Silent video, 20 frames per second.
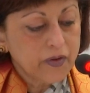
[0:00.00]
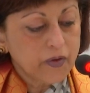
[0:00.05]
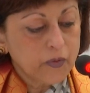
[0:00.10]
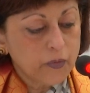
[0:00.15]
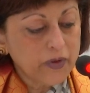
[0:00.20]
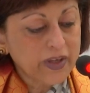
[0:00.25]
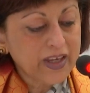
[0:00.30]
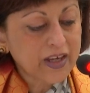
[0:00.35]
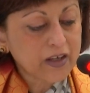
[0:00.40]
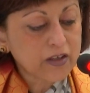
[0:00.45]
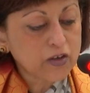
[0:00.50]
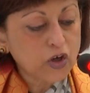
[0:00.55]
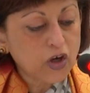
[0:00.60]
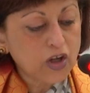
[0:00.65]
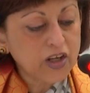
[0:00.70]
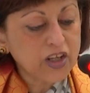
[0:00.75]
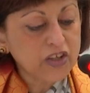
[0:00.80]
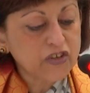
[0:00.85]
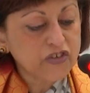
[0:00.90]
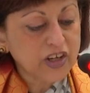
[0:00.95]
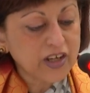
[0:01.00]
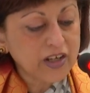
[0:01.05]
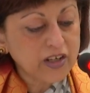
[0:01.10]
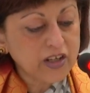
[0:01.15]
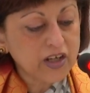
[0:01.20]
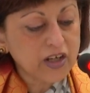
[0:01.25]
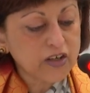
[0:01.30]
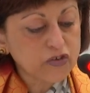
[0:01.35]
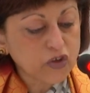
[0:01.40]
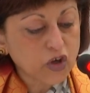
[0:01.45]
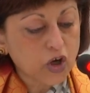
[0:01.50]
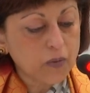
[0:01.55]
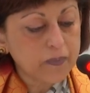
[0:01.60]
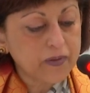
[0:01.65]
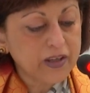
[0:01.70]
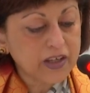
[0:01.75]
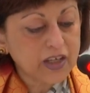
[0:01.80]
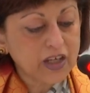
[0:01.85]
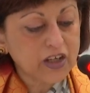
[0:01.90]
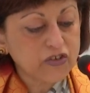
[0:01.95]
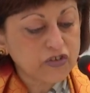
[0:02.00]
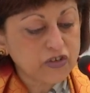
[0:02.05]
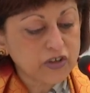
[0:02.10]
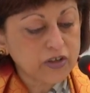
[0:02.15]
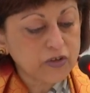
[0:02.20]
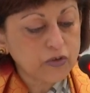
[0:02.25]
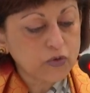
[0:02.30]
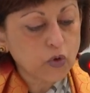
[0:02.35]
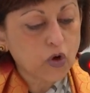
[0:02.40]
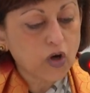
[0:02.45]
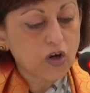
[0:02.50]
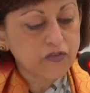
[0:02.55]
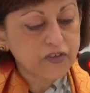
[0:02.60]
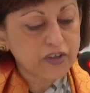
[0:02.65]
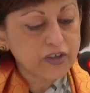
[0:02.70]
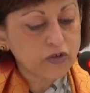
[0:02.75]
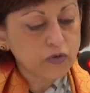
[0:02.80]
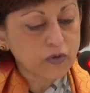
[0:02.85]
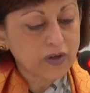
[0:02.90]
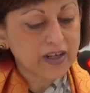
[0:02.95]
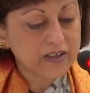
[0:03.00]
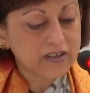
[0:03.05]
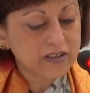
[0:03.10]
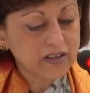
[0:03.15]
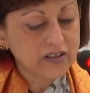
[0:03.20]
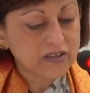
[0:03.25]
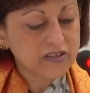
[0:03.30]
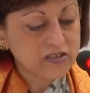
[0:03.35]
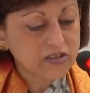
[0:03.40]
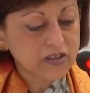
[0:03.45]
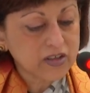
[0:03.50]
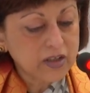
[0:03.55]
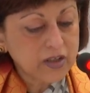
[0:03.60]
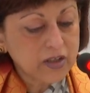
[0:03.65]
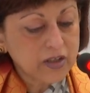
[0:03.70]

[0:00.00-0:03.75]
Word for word: We acknowledge India's obligation to offer to others